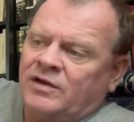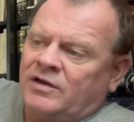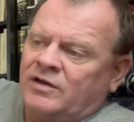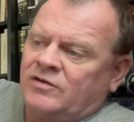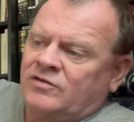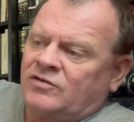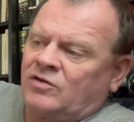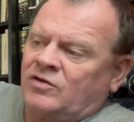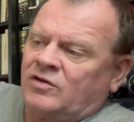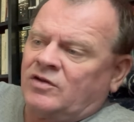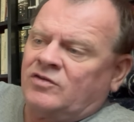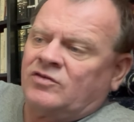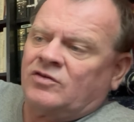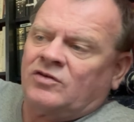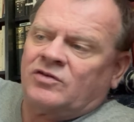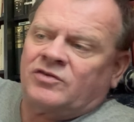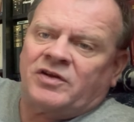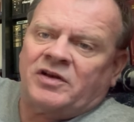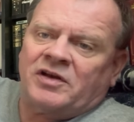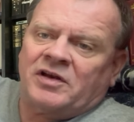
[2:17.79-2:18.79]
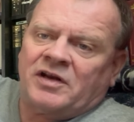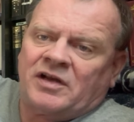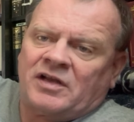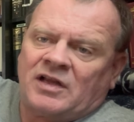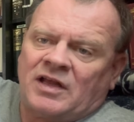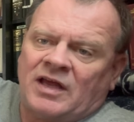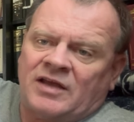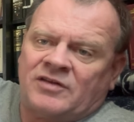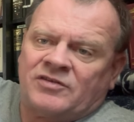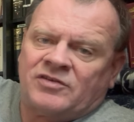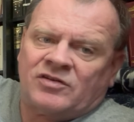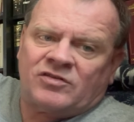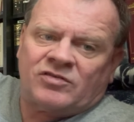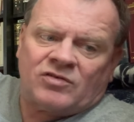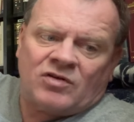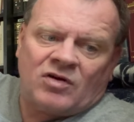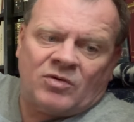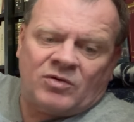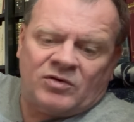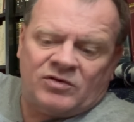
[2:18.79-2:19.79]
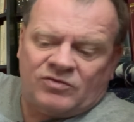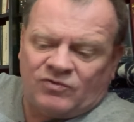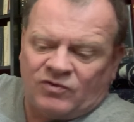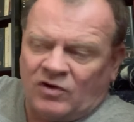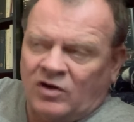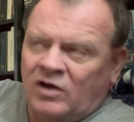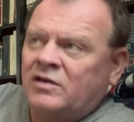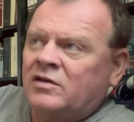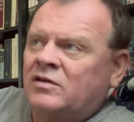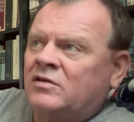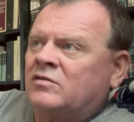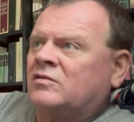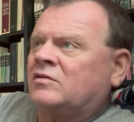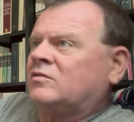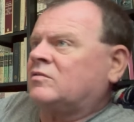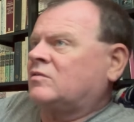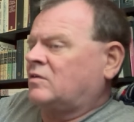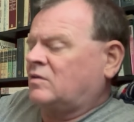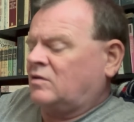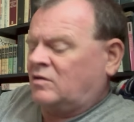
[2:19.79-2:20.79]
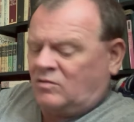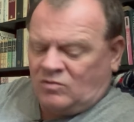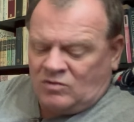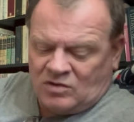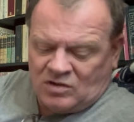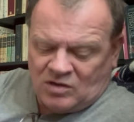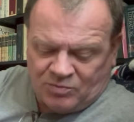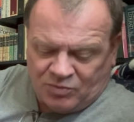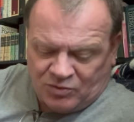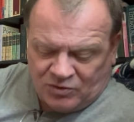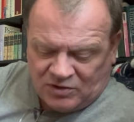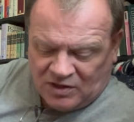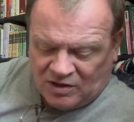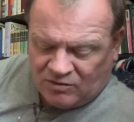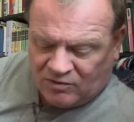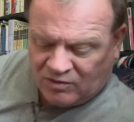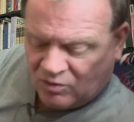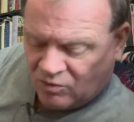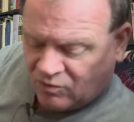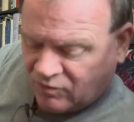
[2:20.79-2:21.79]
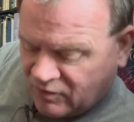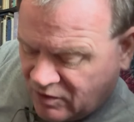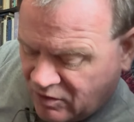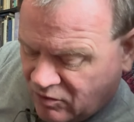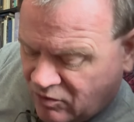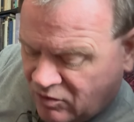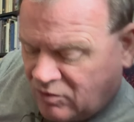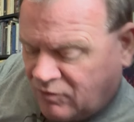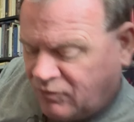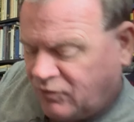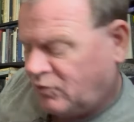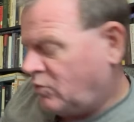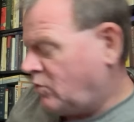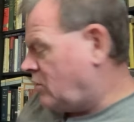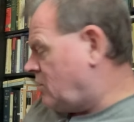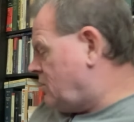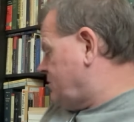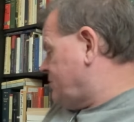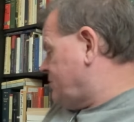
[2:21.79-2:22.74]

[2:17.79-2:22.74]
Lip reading: So these little Signet Classics are always fun. Where I'll put that right over here on the floor.